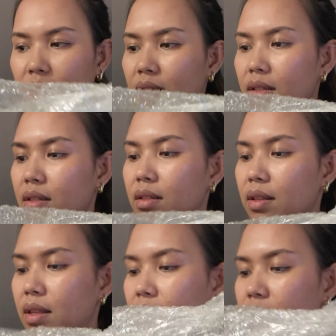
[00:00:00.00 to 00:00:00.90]
This is the
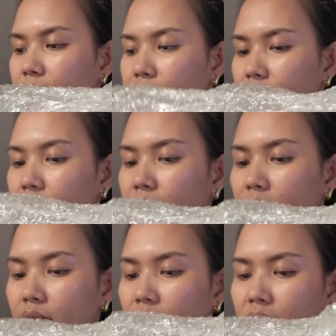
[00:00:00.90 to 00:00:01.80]
thing.
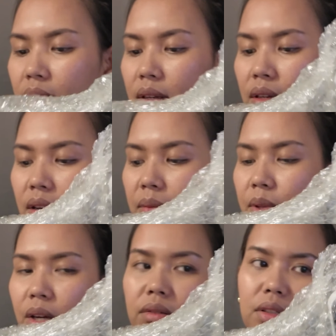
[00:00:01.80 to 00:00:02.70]
I'm
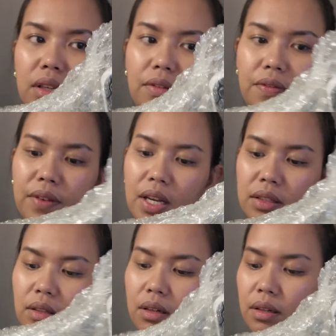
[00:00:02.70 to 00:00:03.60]
not really a
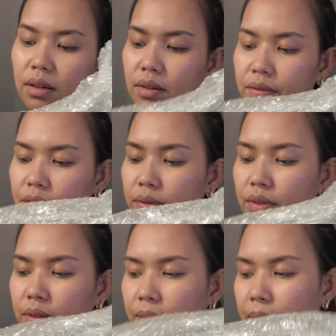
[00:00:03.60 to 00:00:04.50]
fan of
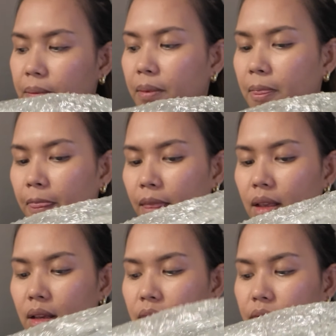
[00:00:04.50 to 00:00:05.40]

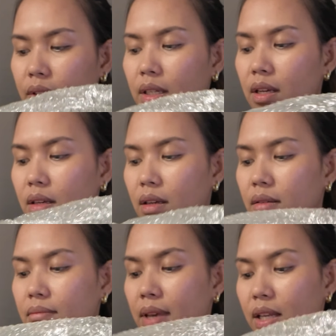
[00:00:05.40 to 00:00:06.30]
reading
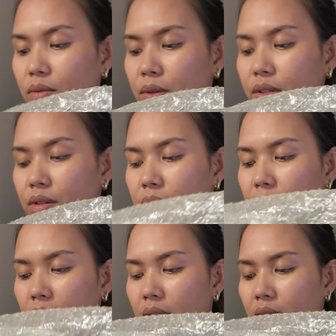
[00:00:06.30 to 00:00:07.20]
manuals,
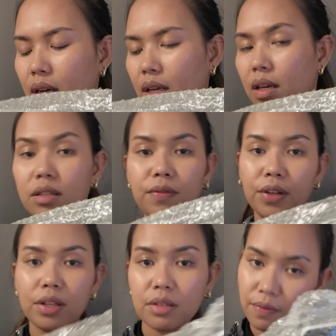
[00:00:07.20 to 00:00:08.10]
but I guess
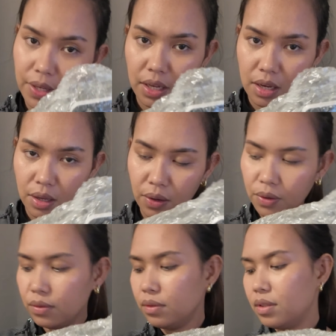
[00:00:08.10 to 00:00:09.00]
for this
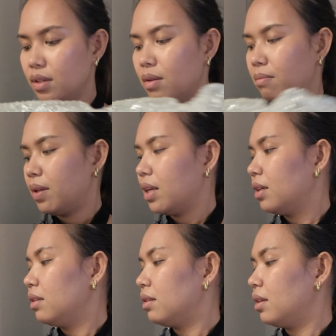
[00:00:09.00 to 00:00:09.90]
video, para
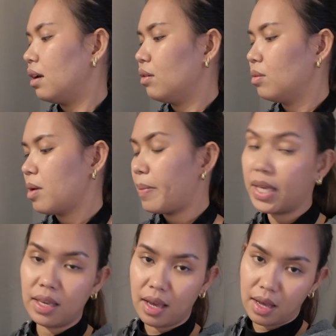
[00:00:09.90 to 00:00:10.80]
hindi ako
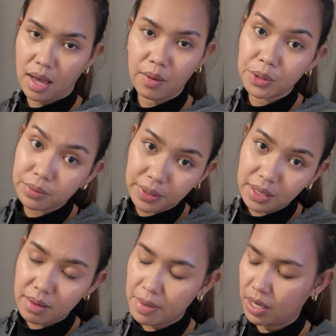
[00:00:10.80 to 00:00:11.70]
mapahiya, I will read
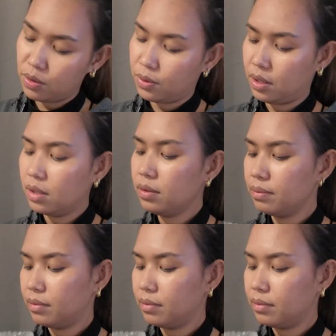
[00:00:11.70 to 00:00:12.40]
the manual.